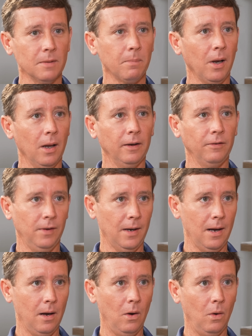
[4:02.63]
in place
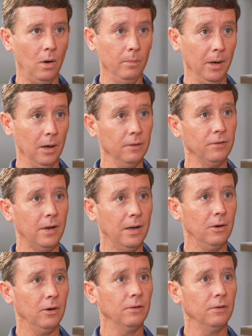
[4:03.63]
now, American Standard